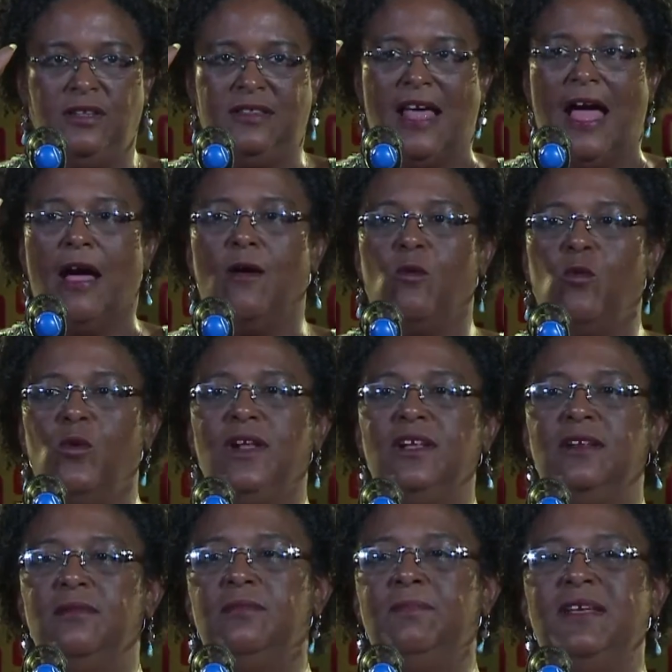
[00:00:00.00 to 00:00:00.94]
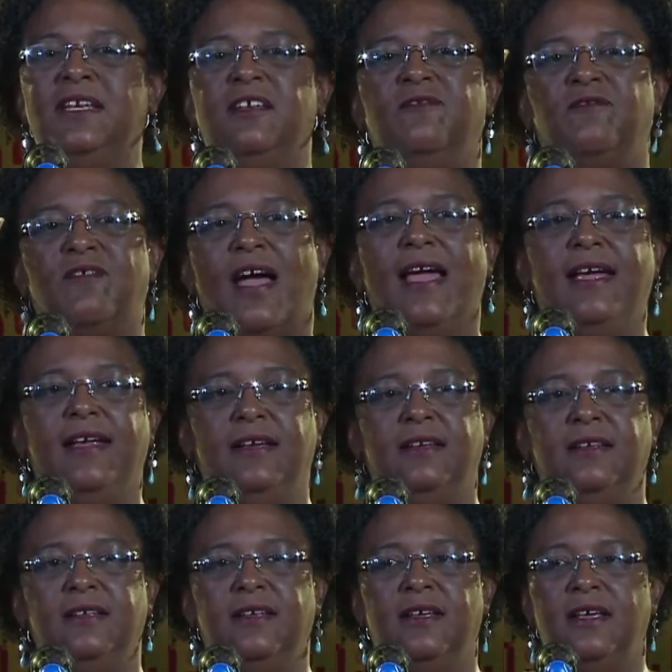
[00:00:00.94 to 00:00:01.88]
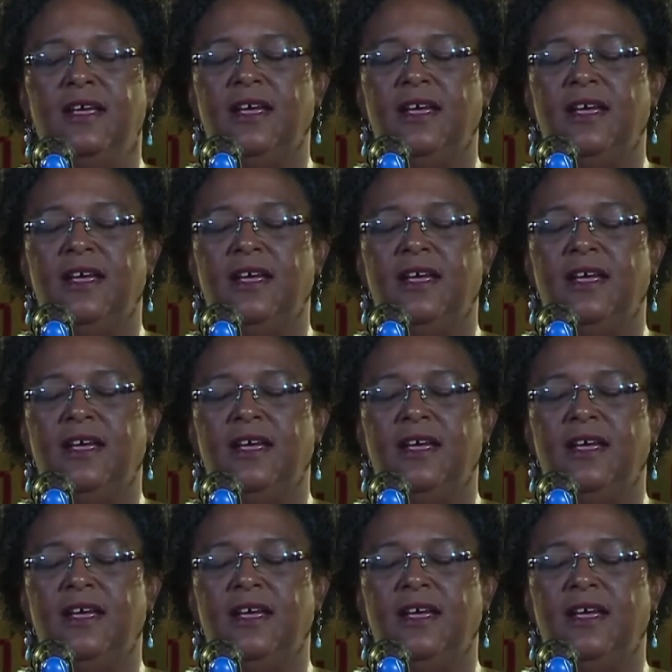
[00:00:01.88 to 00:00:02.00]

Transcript: that will be defined